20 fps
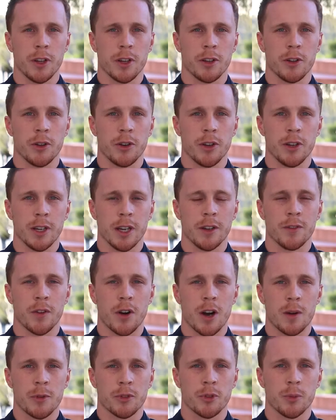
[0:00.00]
including
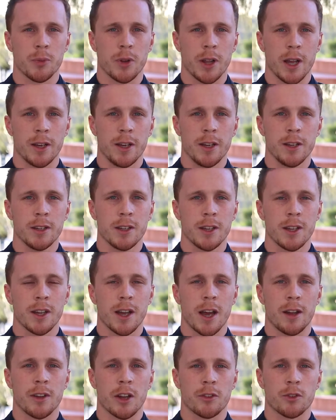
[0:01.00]
environmental planning
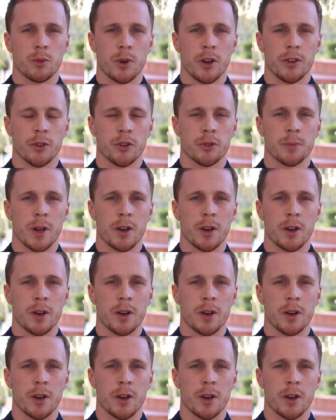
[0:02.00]
and natural resource